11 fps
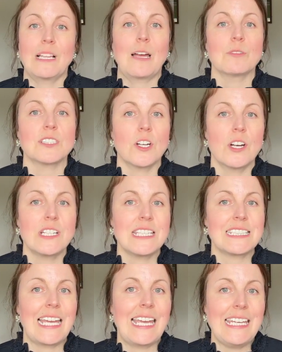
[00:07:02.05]
outside this
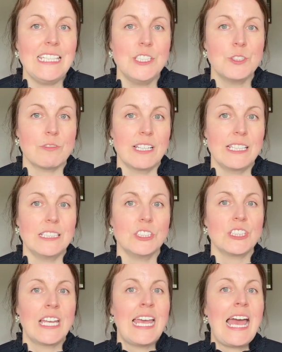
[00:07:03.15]
age
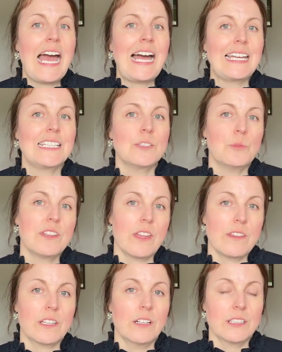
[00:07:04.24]
range and with
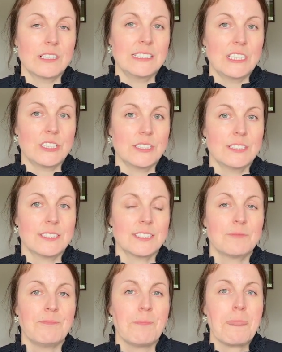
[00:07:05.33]
other gut conditions.
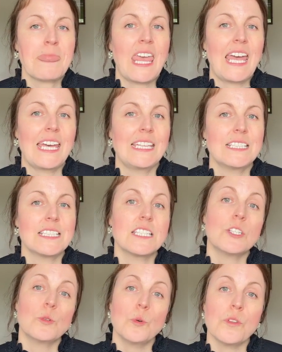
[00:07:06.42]
And
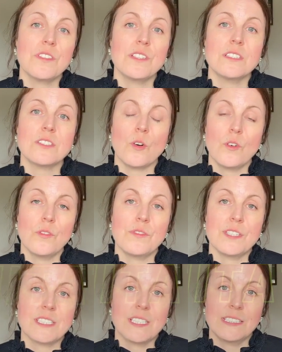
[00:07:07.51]
the authors of the
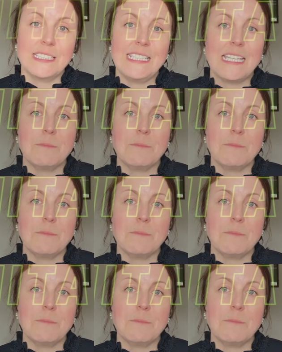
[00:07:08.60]
study, they